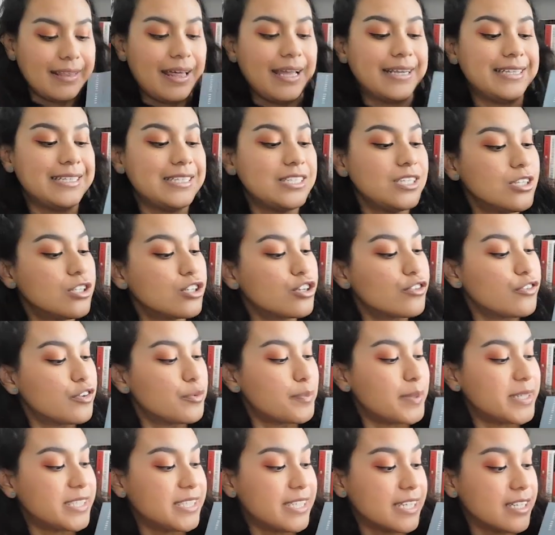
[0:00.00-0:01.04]
didn't look for
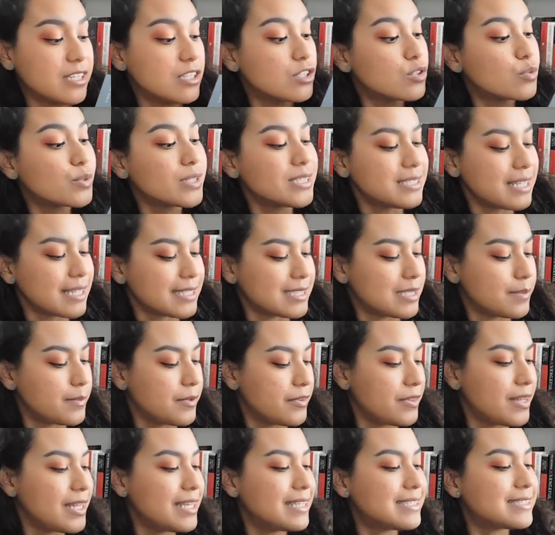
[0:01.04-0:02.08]
particular ones, like some
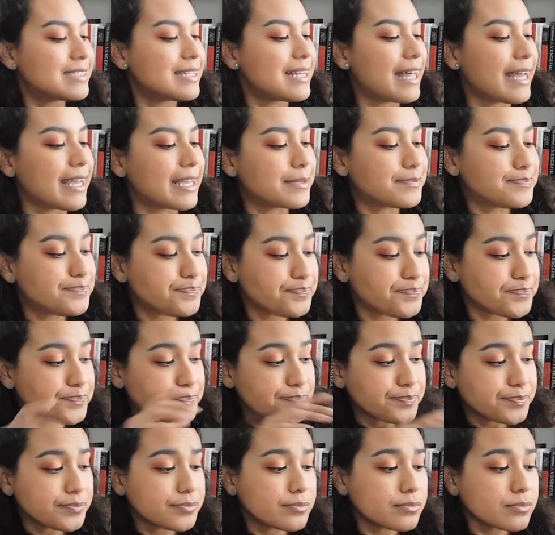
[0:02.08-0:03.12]
of these, like
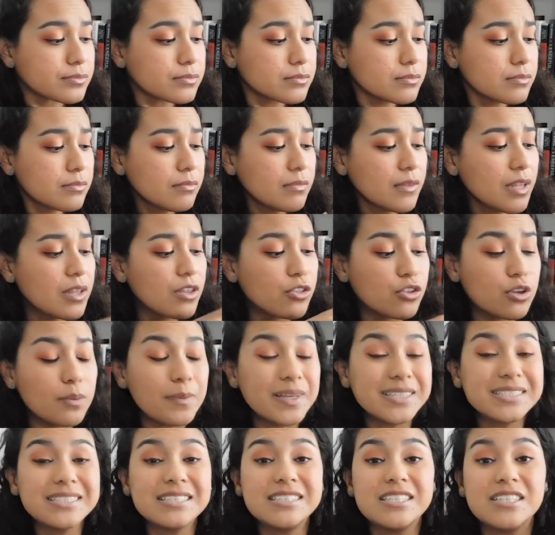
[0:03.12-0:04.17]
the Three
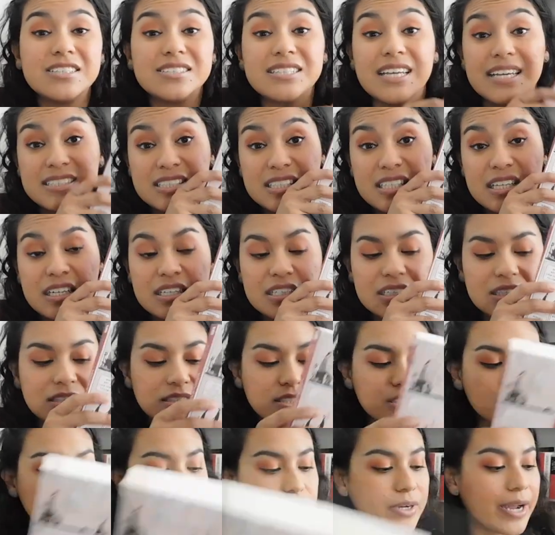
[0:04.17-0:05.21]
Musketeers I've seen on
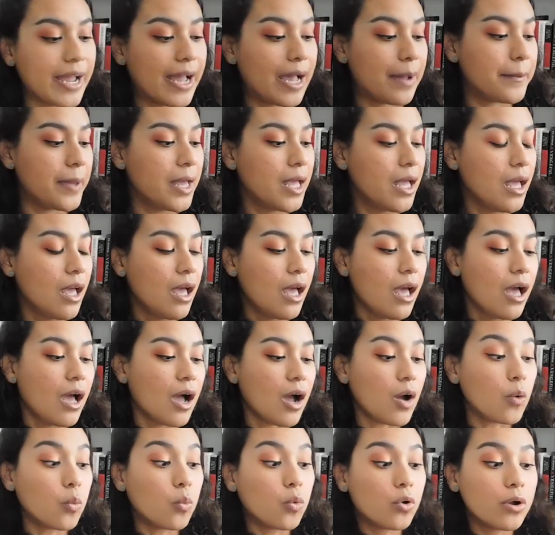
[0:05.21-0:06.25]
Instagram.
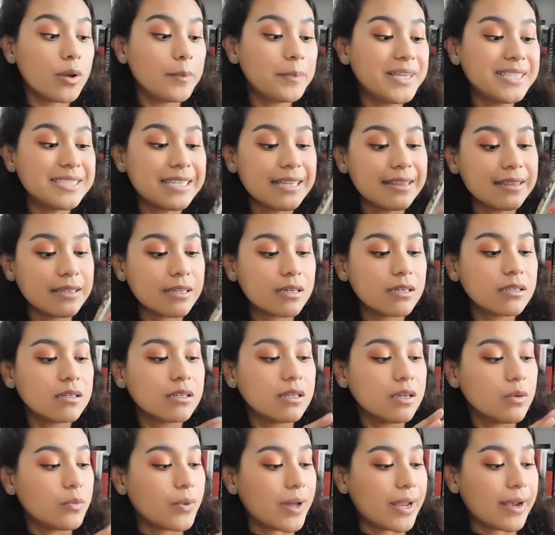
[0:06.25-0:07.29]
War and Peace, I
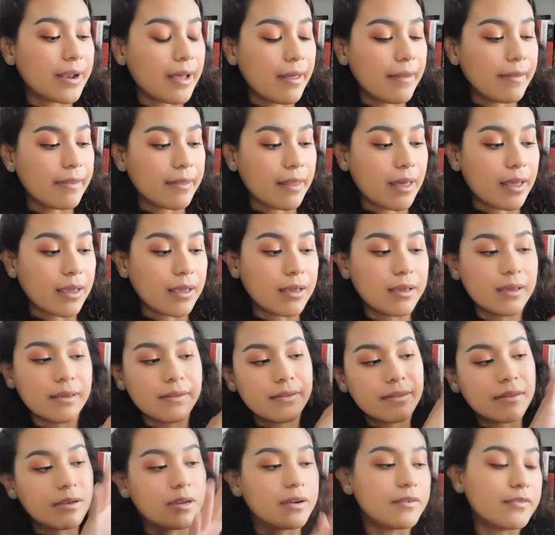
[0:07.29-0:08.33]
literally went on like
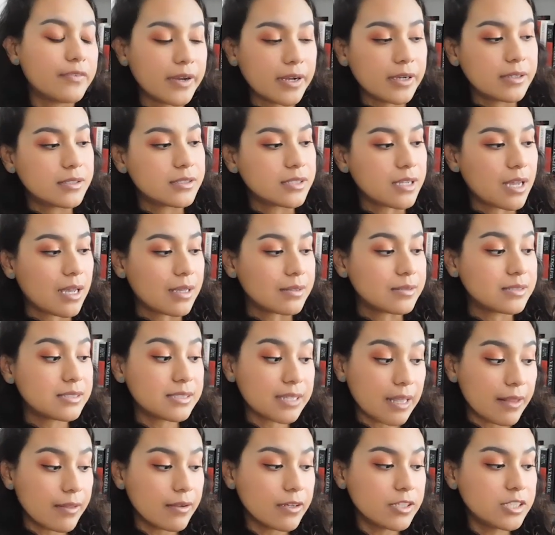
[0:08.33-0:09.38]
the different
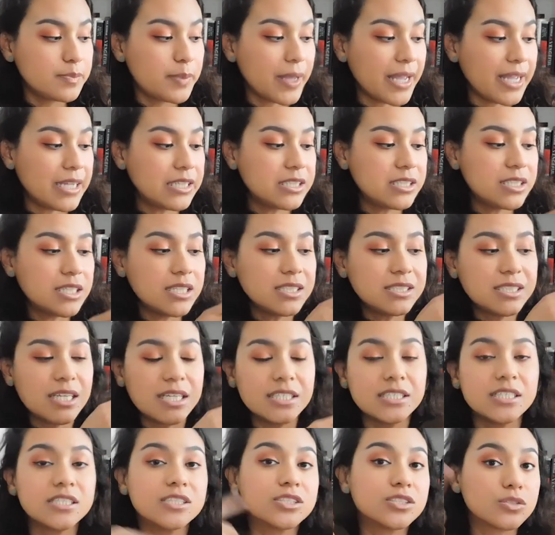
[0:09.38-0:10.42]
sellers pages
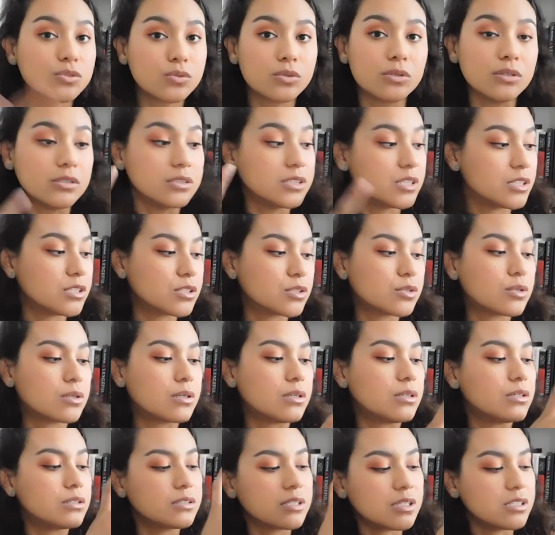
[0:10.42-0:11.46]
and just scrolled and
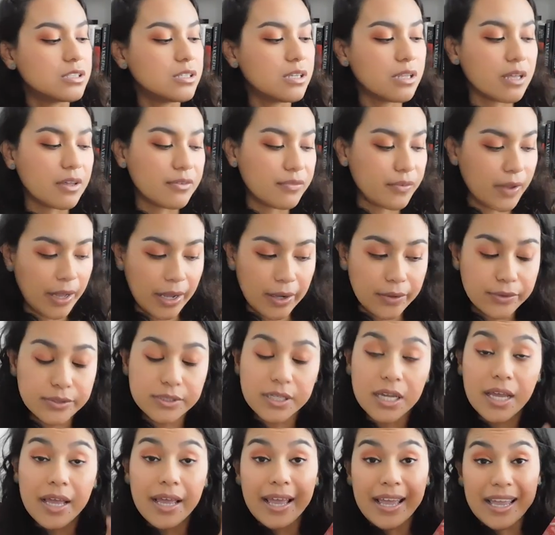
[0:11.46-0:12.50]
scrolled until I found
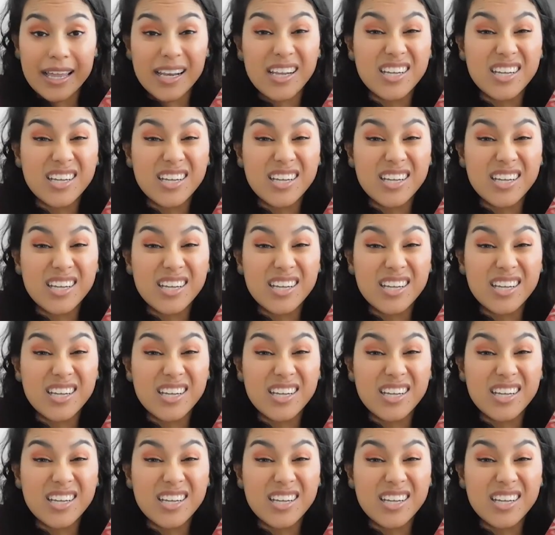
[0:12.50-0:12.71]
an